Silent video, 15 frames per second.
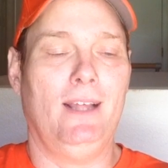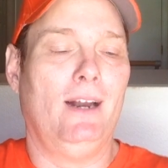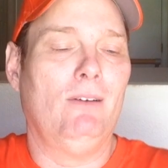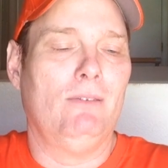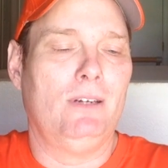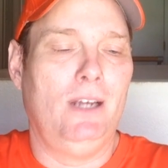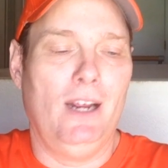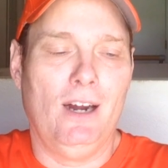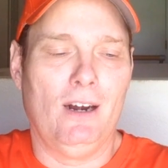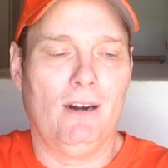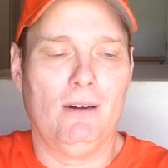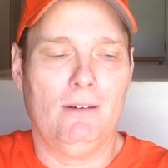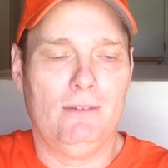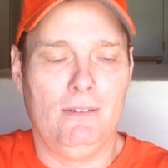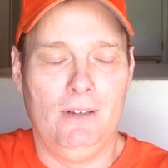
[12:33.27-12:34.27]
I don't
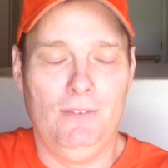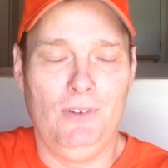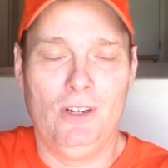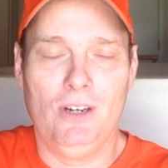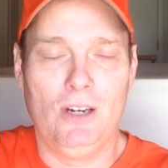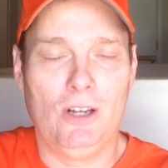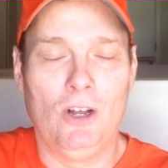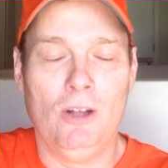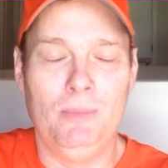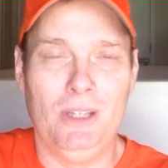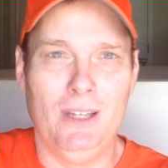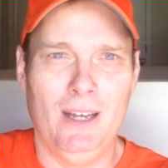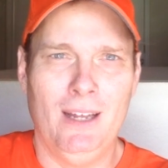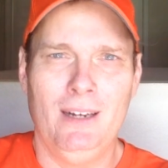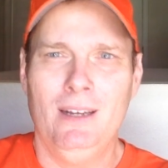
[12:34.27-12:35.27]
care if you're going to call me
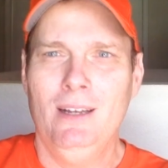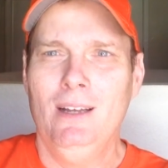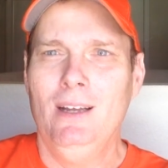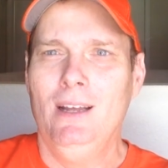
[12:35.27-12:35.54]
that.